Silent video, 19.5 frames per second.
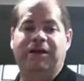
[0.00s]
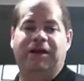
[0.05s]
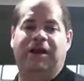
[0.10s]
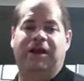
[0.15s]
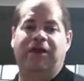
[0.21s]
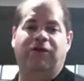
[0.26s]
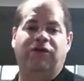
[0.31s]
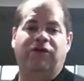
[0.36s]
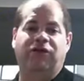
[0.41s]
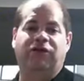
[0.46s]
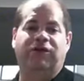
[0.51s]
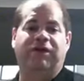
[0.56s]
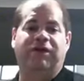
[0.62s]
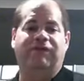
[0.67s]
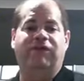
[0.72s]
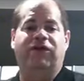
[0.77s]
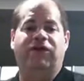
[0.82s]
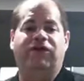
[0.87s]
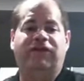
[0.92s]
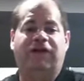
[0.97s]
You know, you
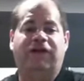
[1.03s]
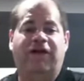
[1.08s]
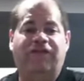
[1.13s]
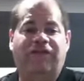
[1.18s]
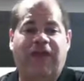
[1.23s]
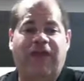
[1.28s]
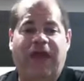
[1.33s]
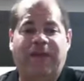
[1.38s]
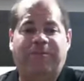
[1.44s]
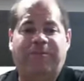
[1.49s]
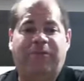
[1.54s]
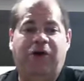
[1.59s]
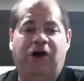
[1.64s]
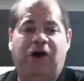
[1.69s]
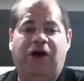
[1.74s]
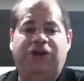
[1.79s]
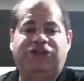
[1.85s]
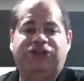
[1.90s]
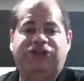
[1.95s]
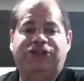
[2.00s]
give yourself that
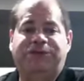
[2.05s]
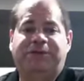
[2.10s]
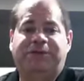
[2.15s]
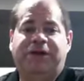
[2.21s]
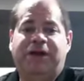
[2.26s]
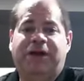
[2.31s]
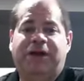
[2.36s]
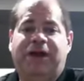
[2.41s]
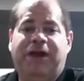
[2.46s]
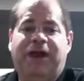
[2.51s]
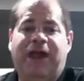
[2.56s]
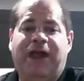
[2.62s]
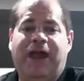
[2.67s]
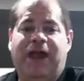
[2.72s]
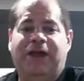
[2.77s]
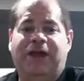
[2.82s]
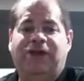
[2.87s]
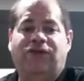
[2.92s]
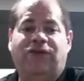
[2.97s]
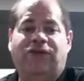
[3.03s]
push
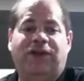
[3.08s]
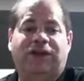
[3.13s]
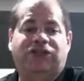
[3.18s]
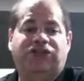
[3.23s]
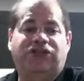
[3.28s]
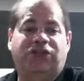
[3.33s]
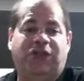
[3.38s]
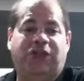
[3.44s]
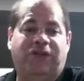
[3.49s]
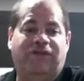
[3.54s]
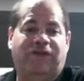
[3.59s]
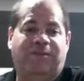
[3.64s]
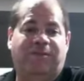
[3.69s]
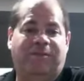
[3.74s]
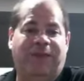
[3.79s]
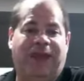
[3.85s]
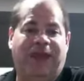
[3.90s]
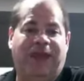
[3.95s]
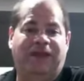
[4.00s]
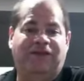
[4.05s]
and you can achieve
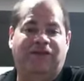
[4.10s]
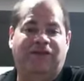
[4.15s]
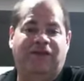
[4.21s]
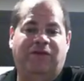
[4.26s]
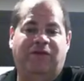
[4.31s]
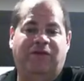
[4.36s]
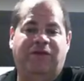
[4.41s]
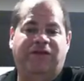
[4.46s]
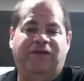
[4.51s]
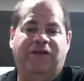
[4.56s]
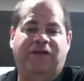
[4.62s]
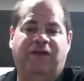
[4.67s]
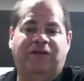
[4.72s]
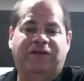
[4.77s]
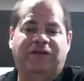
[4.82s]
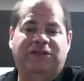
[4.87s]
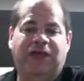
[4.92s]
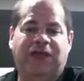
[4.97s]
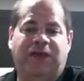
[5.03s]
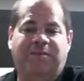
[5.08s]
amazing
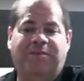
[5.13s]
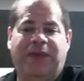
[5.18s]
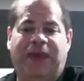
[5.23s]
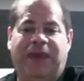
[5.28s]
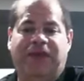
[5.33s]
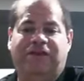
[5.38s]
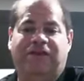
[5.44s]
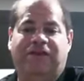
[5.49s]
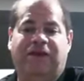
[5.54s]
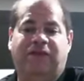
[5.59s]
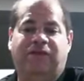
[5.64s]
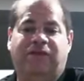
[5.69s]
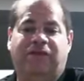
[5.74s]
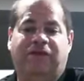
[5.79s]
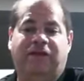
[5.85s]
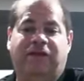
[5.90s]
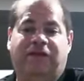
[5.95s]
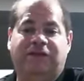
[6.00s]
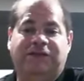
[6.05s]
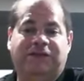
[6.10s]
results. Amazing
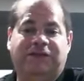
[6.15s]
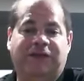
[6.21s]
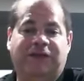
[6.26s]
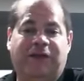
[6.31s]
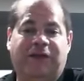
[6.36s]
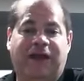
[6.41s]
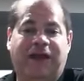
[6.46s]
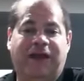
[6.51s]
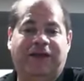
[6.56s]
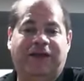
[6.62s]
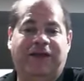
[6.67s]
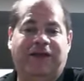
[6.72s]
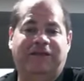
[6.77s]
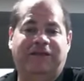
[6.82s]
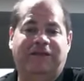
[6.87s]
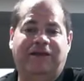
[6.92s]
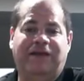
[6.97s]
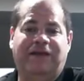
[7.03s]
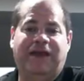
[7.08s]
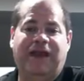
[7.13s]
results, okay? It
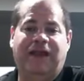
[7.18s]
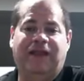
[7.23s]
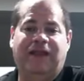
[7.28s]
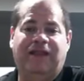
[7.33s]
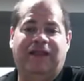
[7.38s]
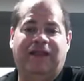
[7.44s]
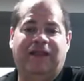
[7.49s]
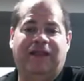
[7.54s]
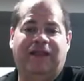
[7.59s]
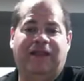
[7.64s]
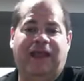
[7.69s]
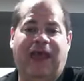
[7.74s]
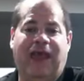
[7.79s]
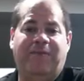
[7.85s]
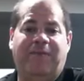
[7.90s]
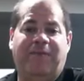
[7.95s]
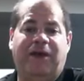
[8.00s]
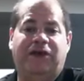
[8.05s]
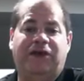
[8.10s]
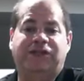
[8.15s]
doesn't take
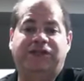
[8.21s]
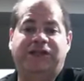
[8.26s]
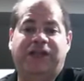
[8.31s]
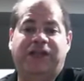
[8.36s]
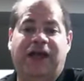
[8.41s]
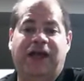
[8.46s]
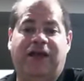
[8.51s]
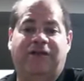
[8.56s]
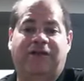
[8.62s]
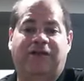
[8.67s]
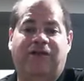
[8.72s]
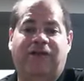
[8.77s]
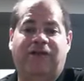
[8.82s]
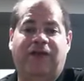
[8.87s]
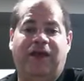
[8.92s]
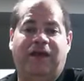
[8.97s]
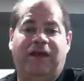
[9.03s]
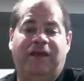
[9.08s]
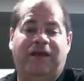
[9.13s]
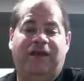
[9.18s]
that much. The other
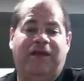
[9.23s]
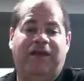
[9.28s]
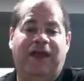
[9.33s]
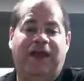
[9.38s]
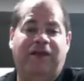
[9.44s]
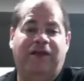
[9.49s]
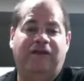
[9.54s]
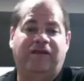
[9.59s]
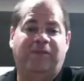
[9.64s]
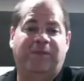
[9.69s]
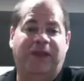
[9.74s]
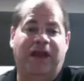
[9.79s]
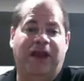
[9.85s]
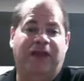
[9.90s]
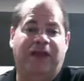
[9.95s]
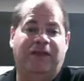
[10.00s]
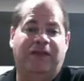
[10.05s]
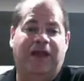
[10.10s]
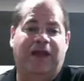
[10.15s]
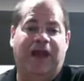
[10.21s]
thing that takes
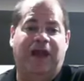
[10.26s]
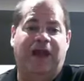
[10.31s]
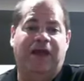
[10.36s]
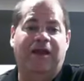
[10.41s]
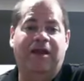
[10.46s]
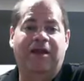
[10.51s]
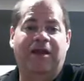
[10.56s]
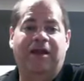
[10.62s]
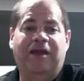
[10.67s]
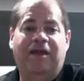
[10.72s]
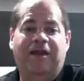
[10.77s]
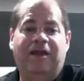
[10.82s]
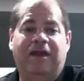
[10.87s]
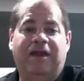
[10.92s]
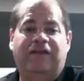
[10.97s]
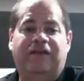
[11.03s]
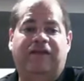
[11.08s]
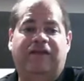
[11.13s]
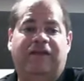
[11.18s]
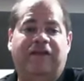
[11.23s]
beyond that
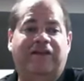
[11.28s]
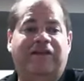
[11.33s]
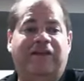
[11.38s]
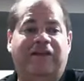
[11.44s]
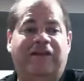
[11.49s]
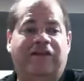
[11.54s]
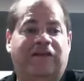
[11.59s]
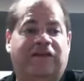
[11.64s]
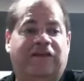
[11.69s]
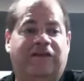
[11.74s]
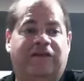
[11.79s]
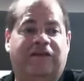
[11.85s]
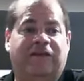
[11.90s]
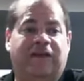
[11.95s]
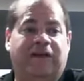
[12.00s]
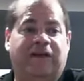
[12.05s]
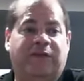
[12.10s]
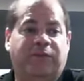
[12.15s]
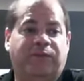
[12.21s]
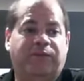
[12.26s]
is
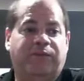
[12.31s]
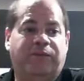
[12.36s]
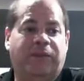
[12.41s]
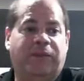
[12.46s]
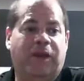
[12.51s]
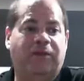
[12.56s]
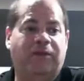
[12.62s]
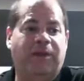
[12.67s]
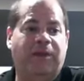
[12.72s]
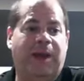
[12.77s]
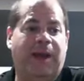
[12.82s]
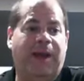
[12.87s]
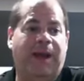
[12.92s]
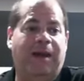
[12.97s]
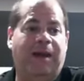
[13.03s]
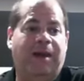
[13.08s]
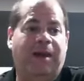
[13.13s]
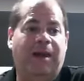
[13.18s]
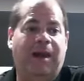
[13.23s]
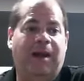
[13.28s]
consistency,
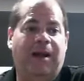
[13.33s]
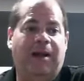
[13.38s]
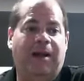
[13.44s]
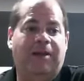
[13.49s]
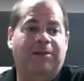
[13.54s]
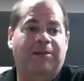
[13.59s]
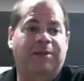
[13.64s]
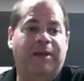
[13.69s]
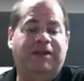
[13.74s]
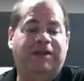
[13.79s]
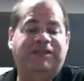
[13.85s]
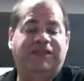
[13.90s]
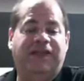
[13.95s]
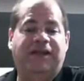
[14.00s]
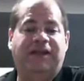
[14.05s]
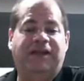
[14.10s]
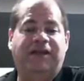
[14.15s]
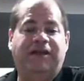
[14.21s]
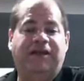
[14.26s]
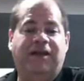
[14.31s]
okay? This
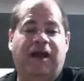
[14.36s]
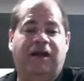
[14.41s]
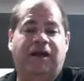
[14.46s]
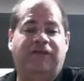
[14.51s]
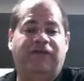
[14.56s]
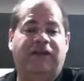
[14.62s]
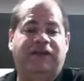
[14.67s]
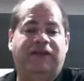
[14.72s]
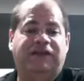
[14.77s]
none of